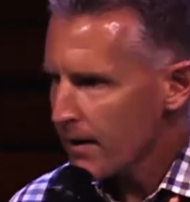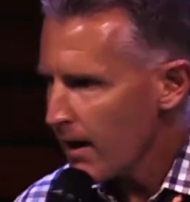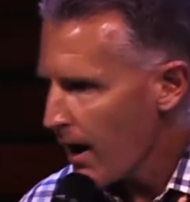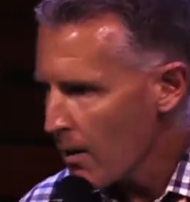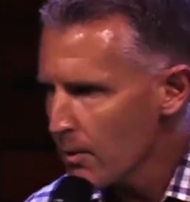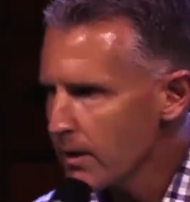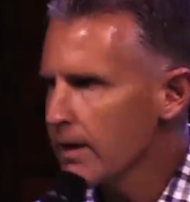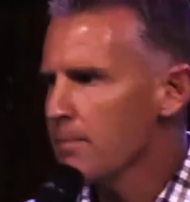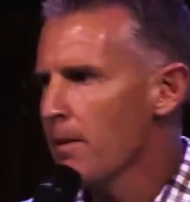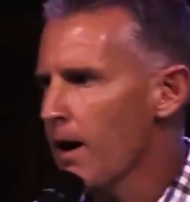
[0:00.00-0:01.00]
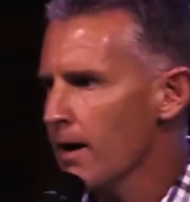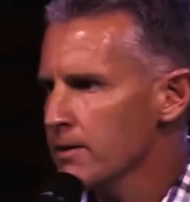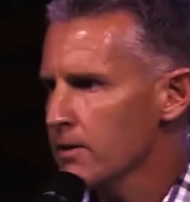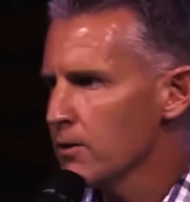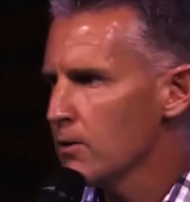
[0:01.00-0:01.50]
I want to keep my eyes
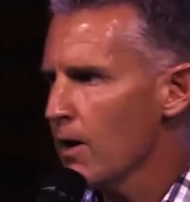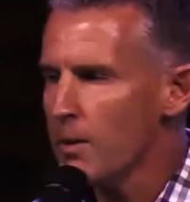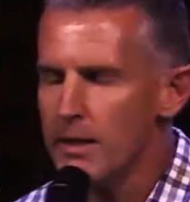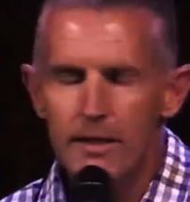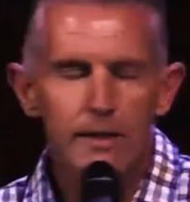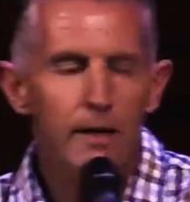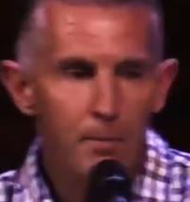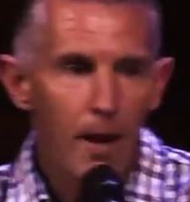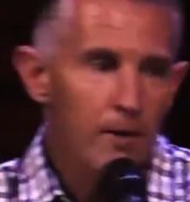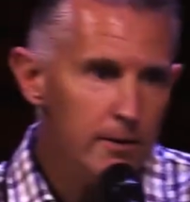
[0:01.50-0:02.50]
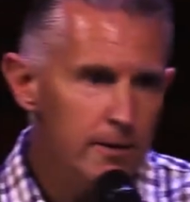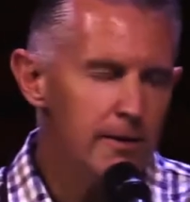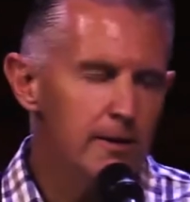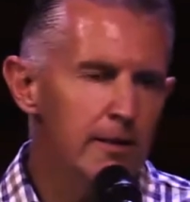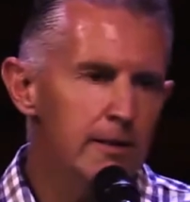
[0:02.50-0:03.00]
on you. I want to step out in the
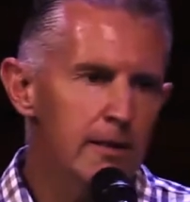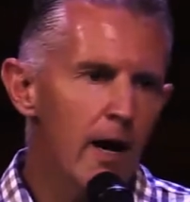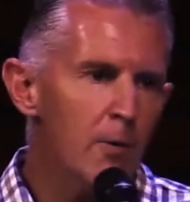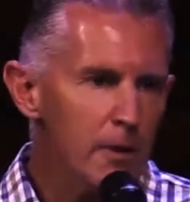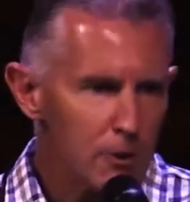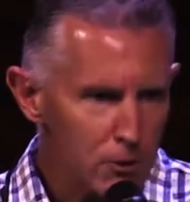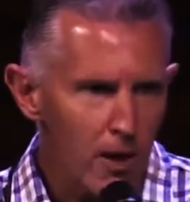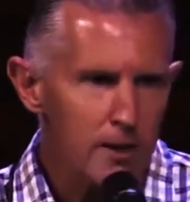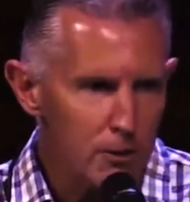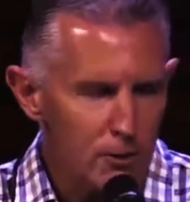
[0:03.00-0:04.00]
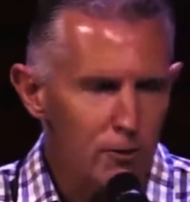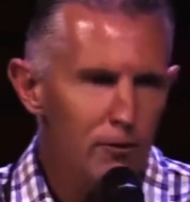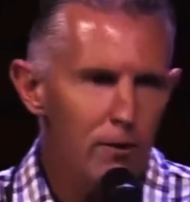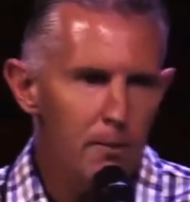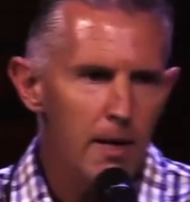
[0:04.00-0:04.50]
season. I want to trust you
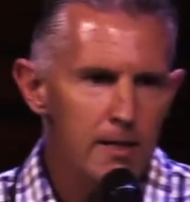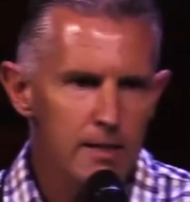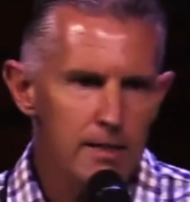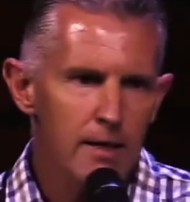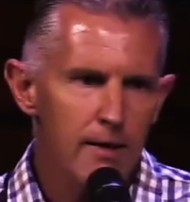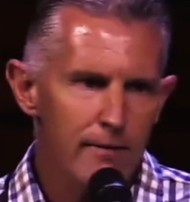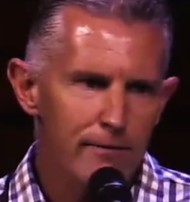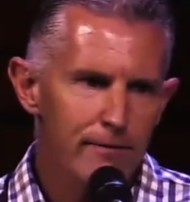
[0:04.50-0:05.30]
for amazing stuff.